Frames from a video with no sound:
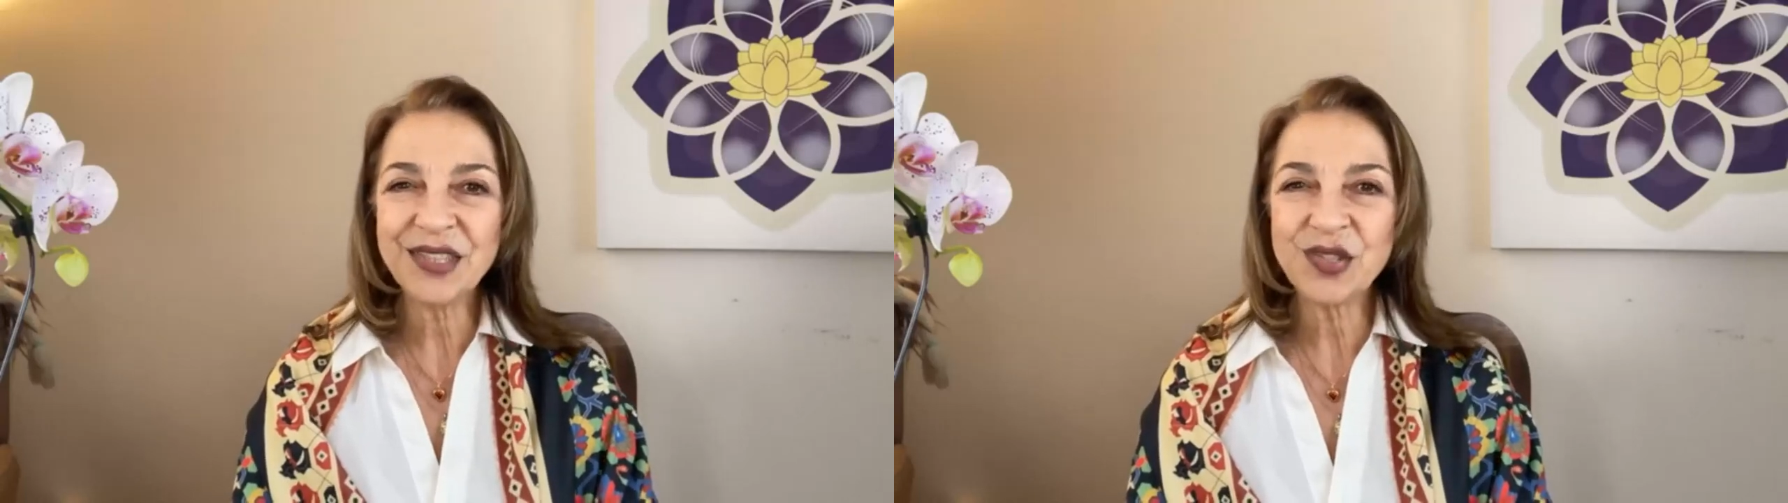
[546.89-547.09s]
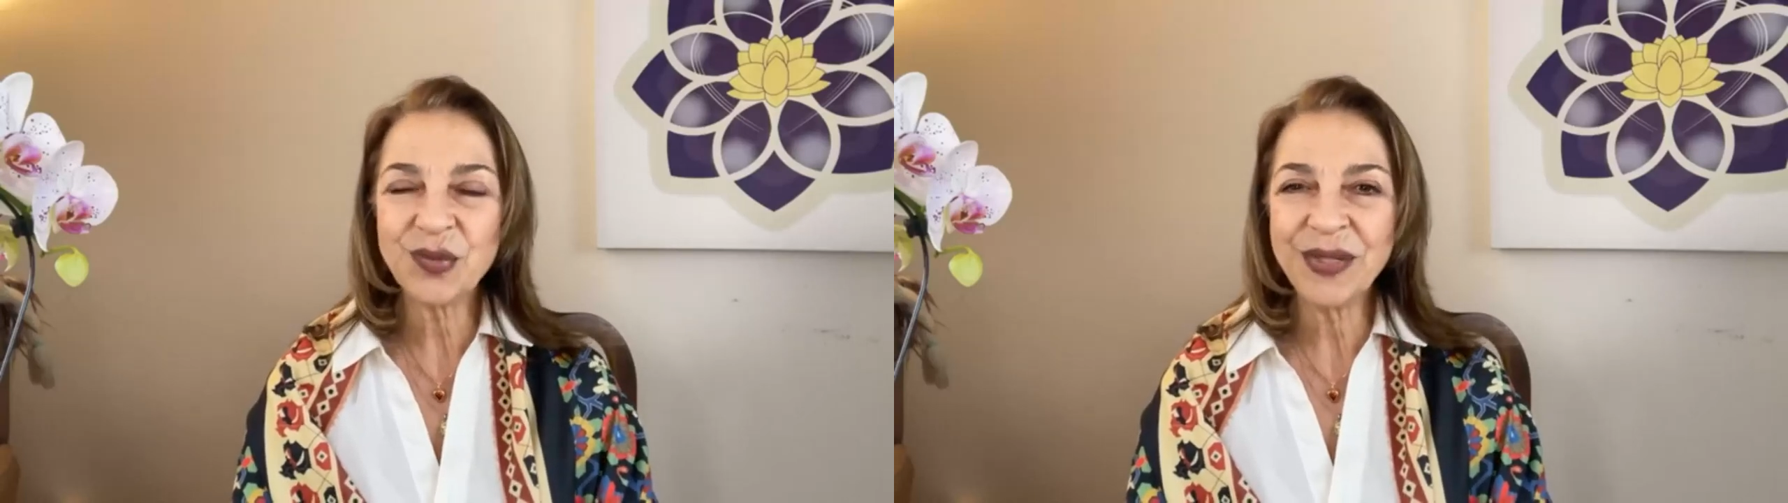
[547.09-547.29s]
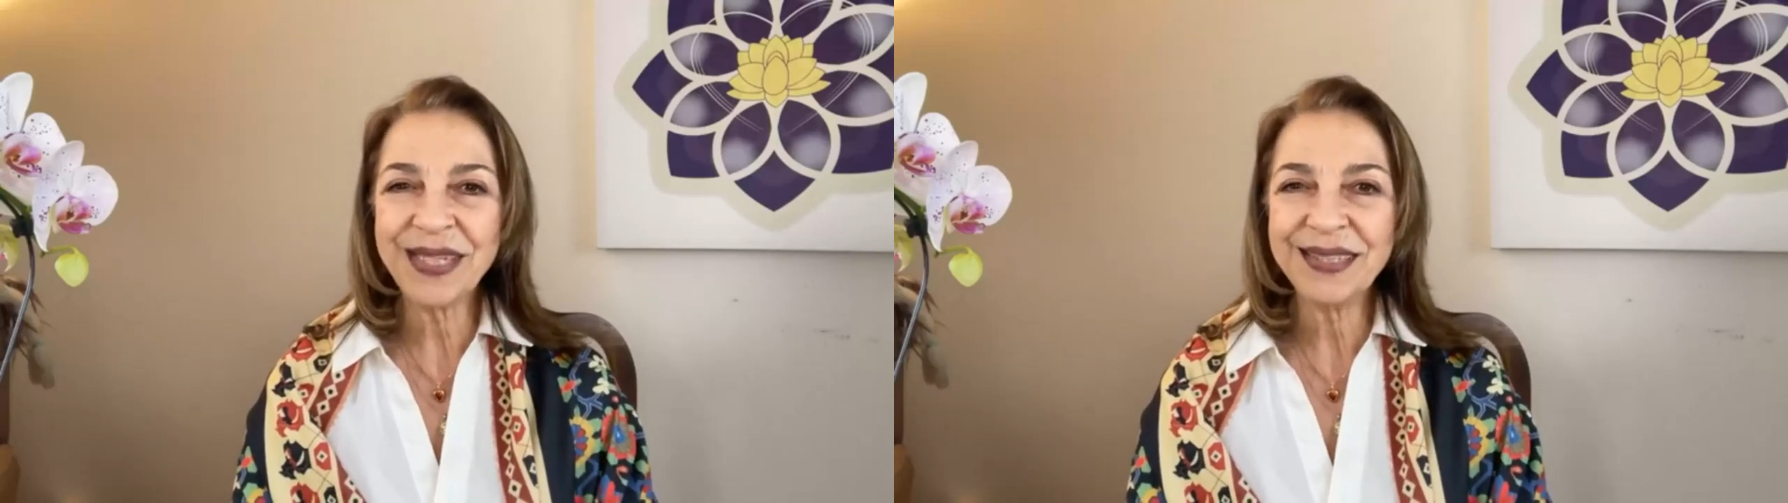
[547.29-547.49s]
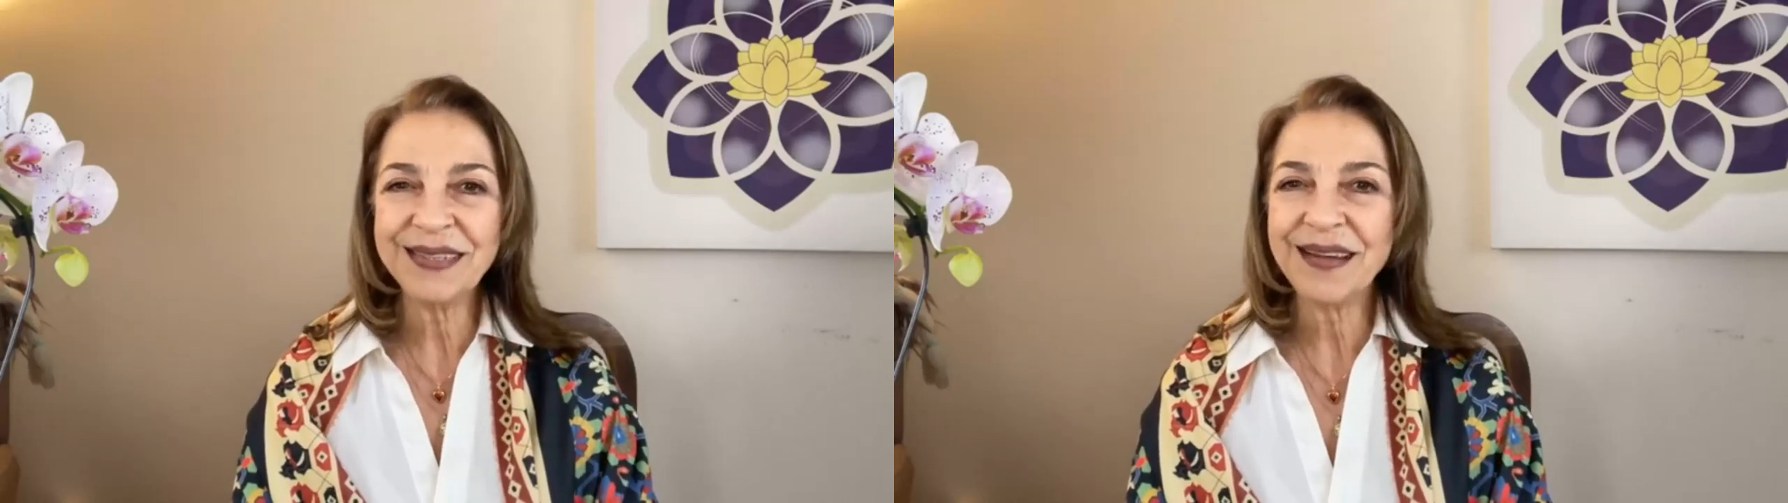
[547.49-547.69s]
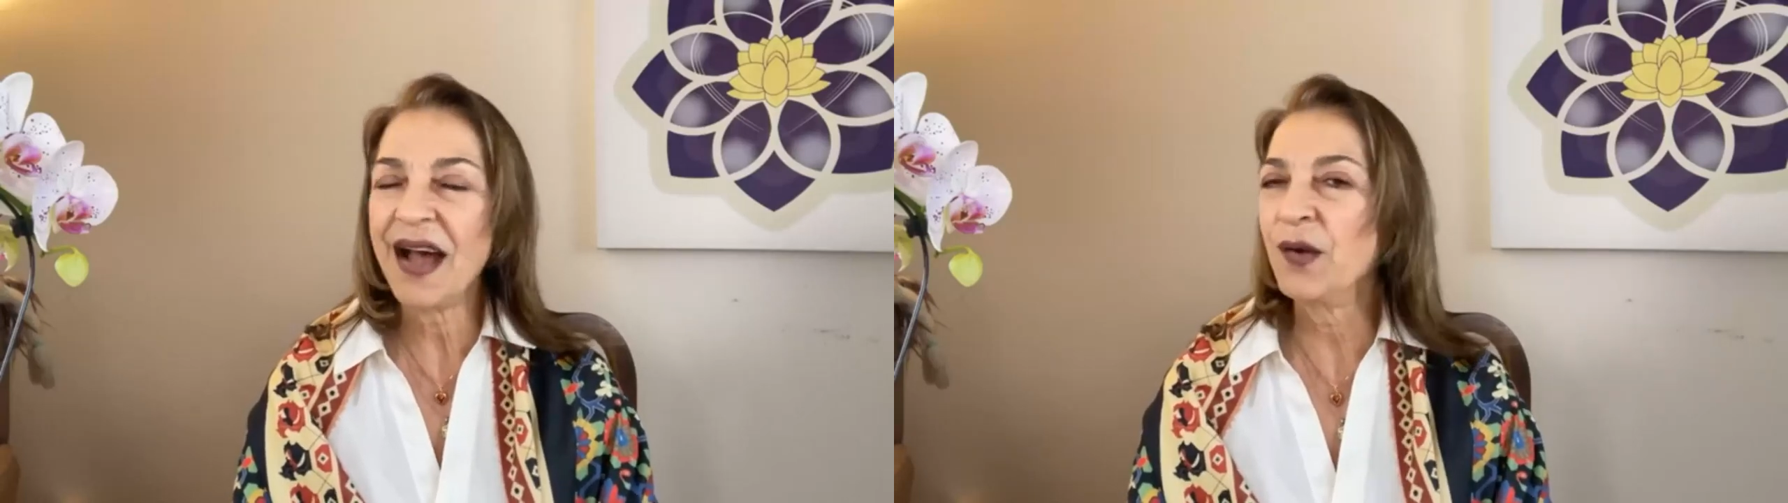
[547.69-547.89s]
next
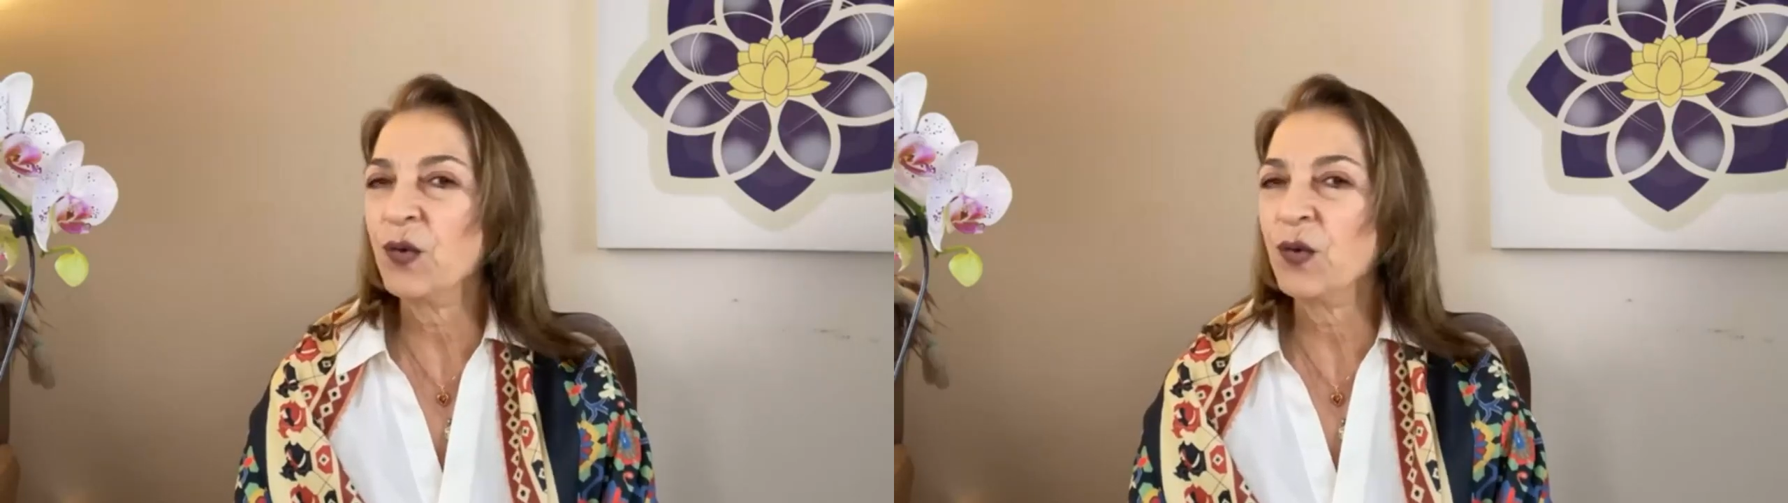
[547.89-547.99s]
week,